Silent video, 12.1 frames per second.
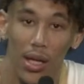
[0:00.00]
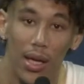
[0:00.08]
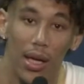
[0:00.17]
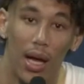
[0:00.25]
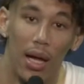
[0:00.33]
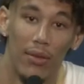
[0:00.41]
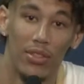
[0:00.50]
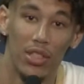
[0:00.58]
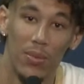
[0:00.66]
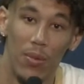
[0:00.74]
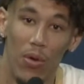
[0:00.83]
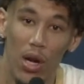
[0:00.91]
Yeah, I've
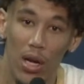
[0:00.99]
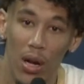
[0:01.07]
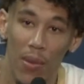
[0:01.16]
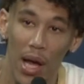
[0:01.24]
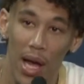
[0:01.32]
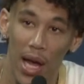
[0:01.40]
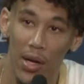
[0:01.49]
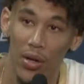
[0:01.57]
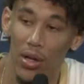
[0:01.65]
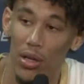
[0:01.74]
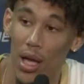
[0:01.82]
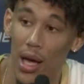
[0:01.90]
just been working on my
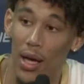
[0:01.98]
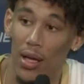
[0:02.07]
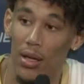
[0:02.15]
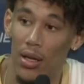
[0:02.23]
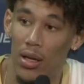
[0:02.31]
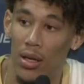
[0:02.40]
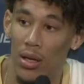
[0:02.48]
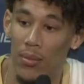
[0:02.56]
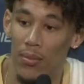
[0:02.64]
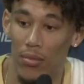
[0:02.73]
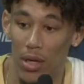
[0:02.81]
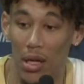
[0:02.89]
handle a
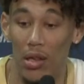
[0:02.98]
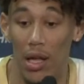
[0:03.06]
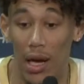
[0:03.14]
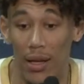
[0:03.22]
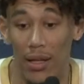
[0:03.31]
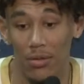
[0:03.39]
lot,